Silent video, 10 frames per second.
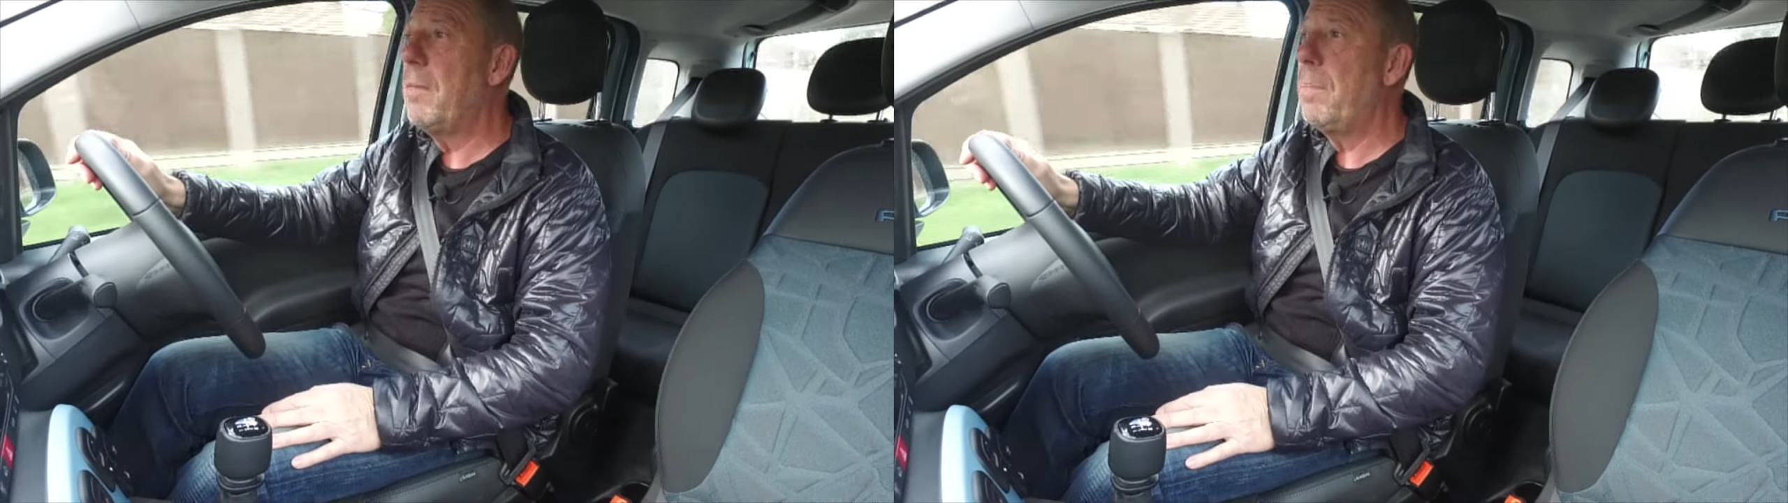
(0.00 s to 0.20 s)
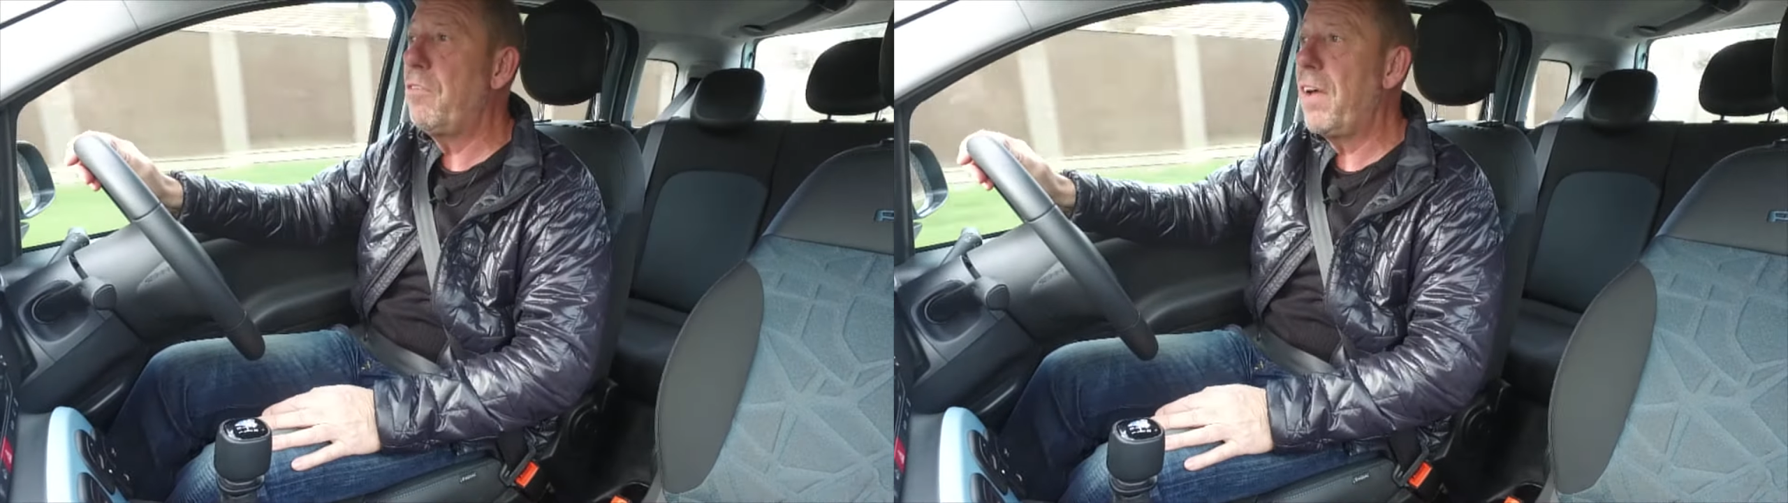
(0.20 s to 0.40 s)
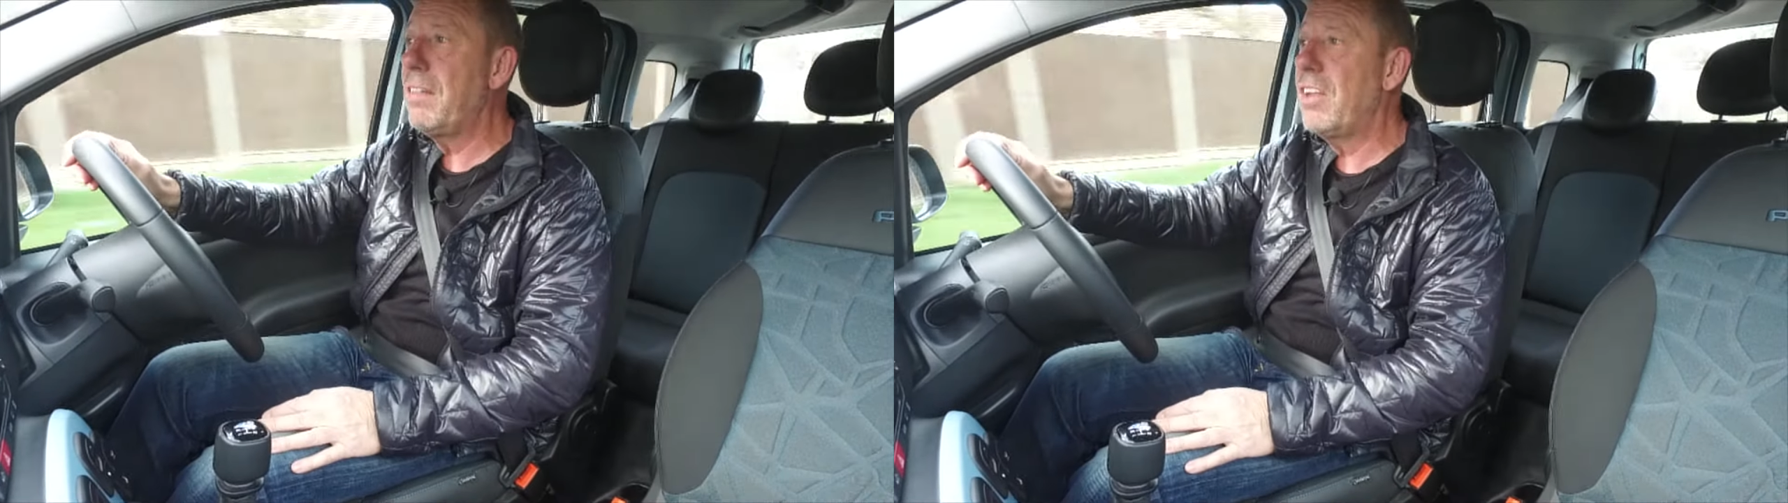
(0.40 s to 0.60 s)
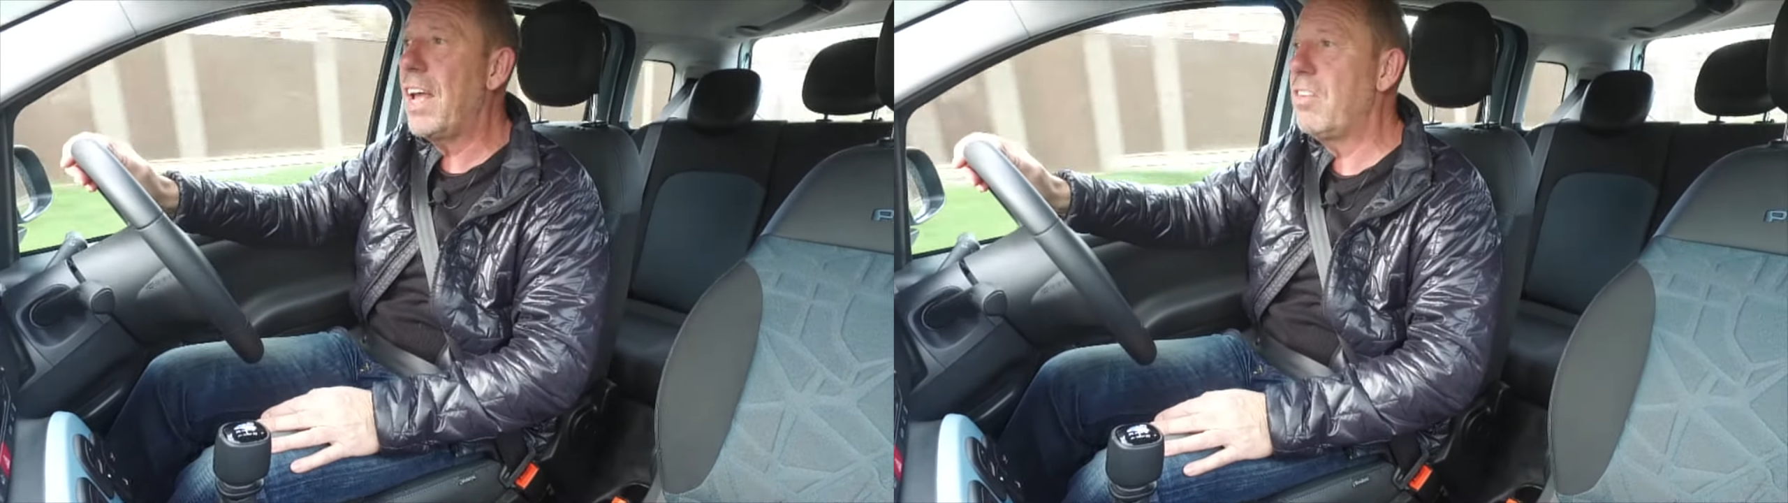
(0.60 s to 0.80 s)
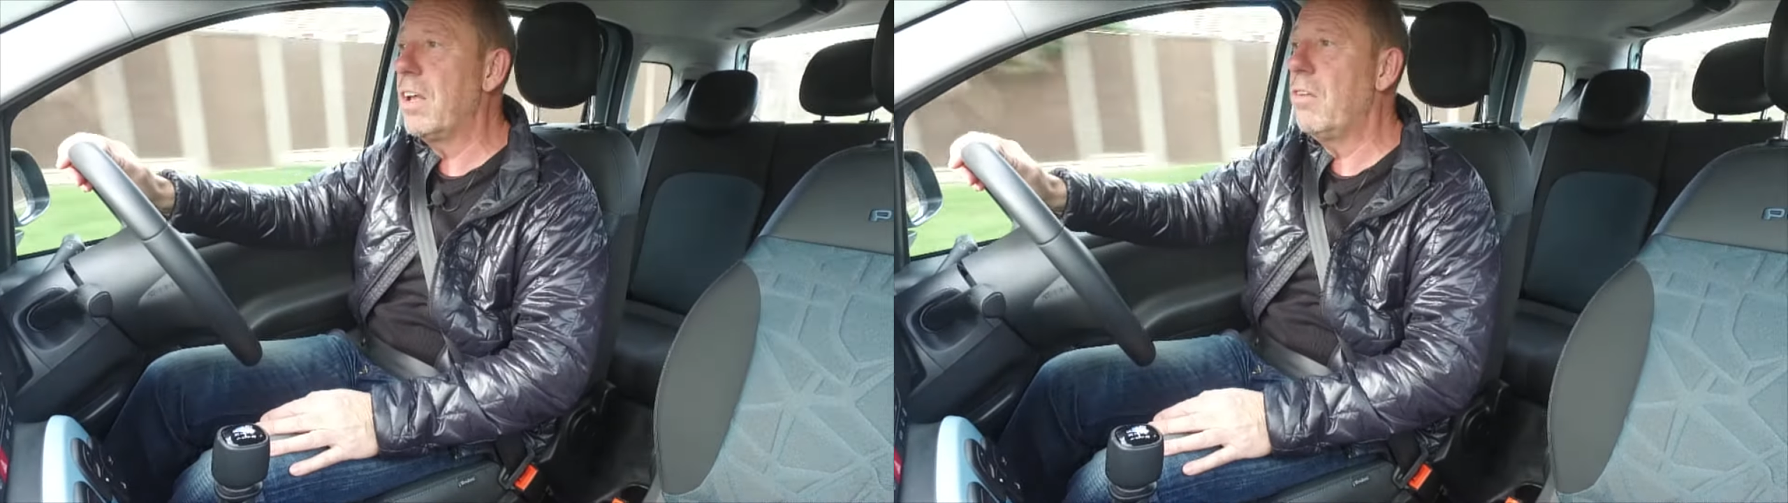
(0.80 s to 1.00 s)
it'd be
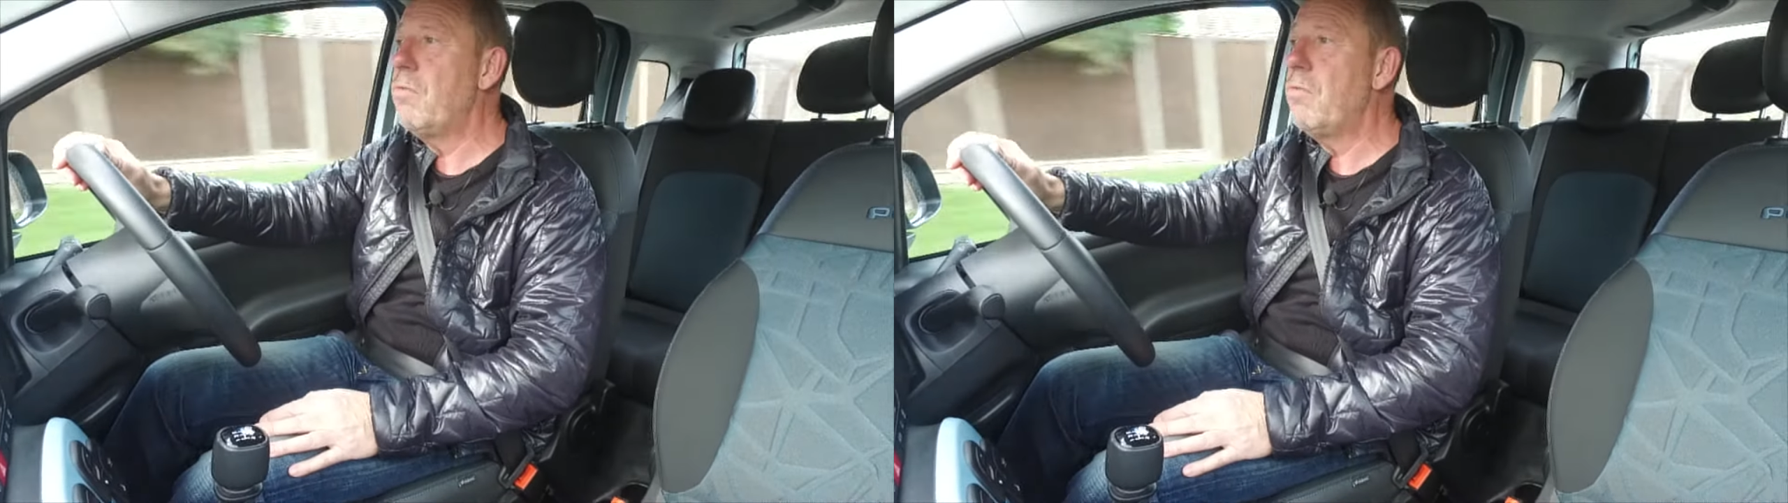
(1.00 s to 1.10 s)
fantastic. I'd